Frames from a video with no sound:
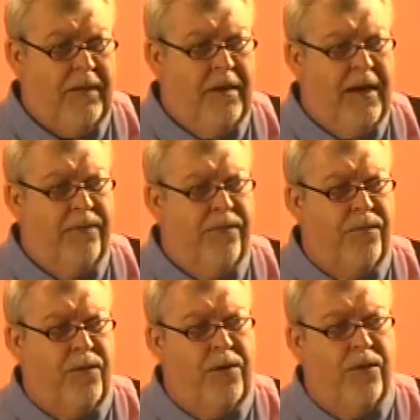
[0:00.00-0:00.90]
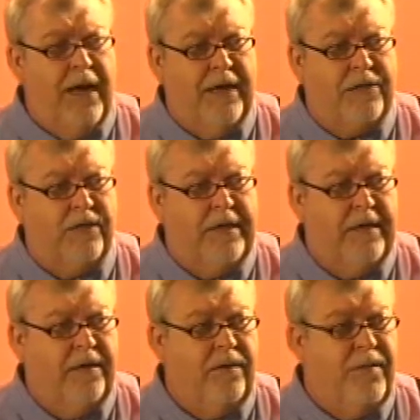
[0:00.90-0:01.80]
And we would
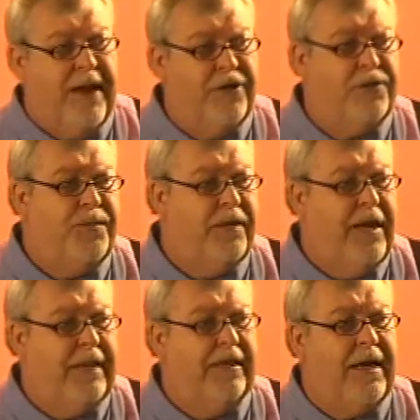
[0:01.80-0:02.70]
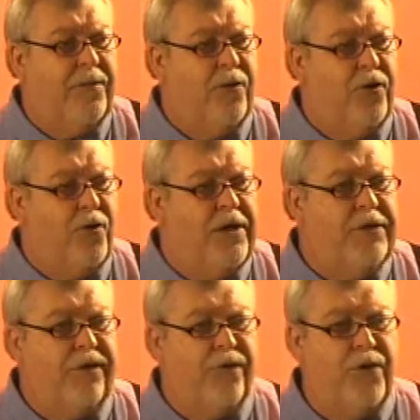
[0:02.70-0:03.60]
actually, management and labor agreed
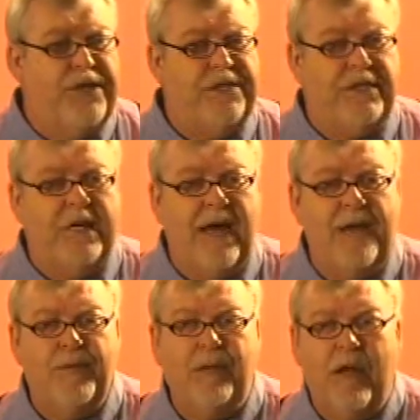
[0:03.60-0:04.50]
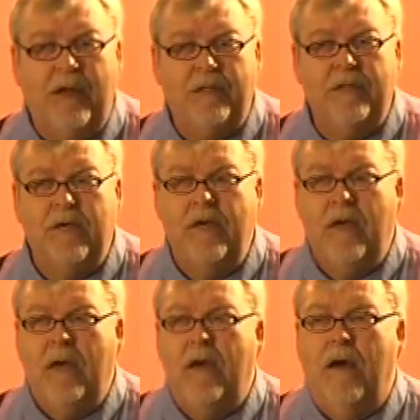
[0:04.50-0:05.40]
to freeze the time clocks
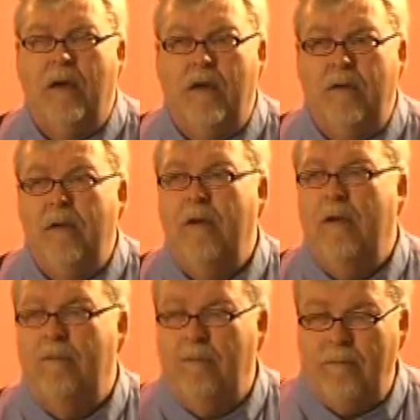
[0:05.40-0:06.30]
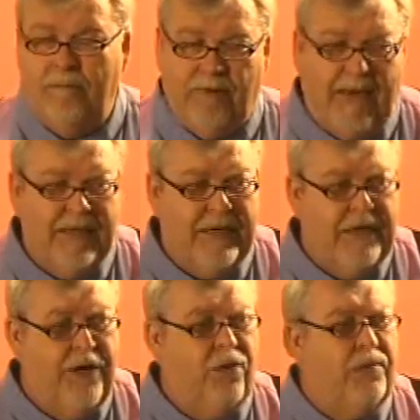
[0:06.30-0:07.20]
on filing an
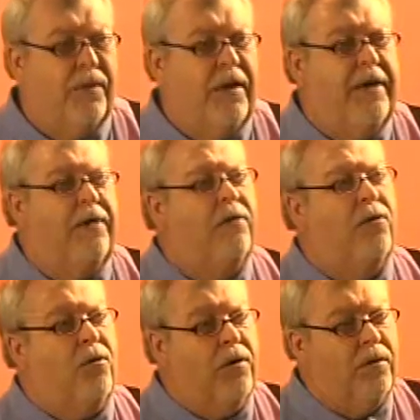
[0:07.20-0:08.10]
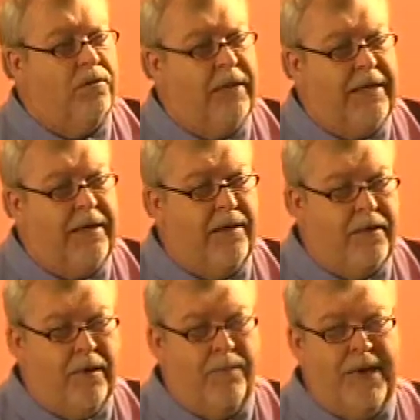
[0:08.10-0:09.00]
EEO complaint or
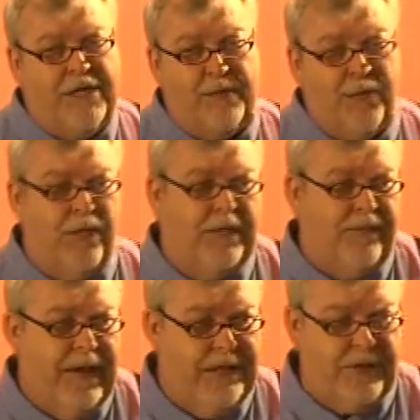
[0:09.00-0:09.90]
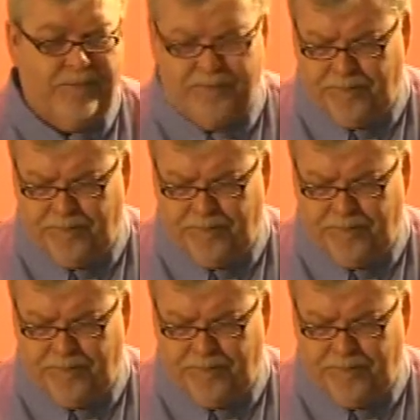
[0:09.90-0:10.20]
taking management corrective action.